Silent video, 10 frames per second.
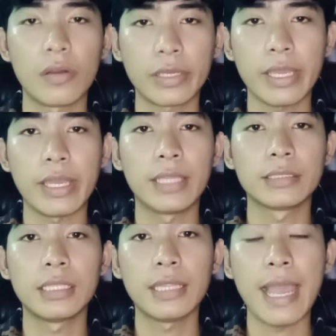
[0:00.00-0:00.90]
Okay,
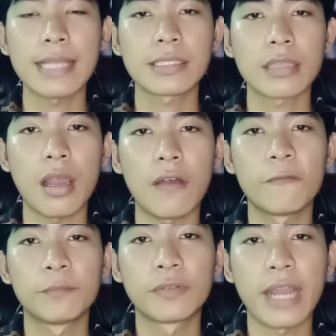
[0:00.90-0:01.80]
the last
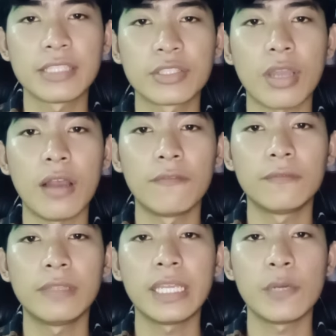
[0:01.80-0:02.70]
branch of
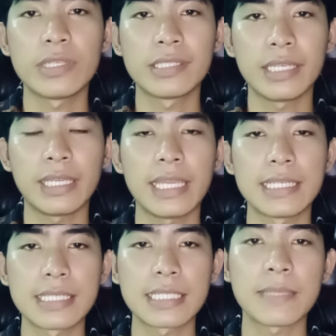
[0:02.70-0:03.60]
linguistics
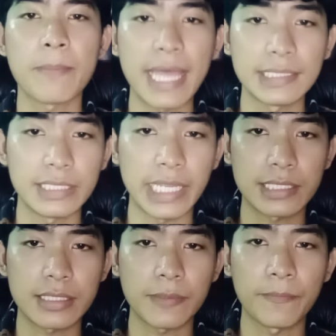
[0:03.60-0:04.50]
is
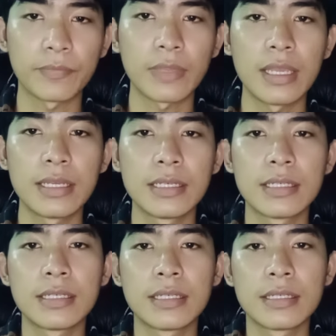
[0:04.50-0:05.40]
semantics.
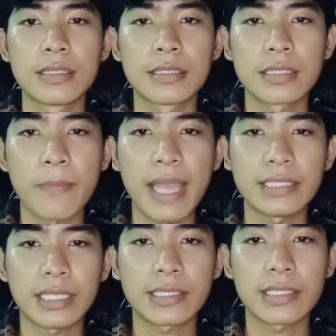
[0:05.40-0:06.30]

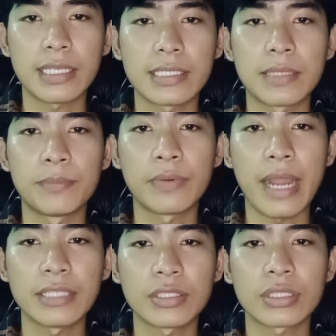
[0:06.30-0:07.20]
Semantics is a
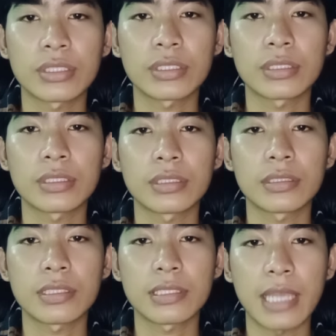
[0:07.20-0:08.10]
branch
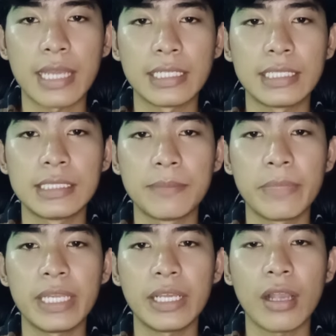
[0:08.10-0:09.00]
study the
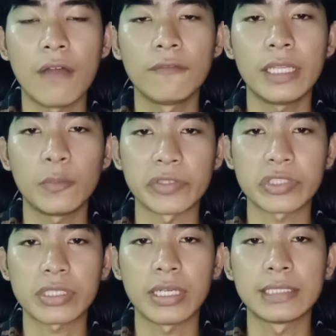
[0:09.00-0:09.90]
meaning of
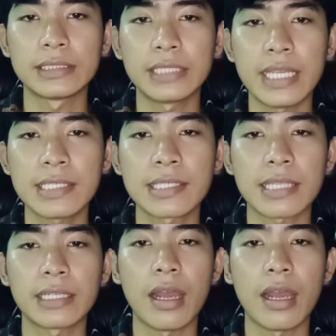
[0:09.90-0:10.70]
language. Things that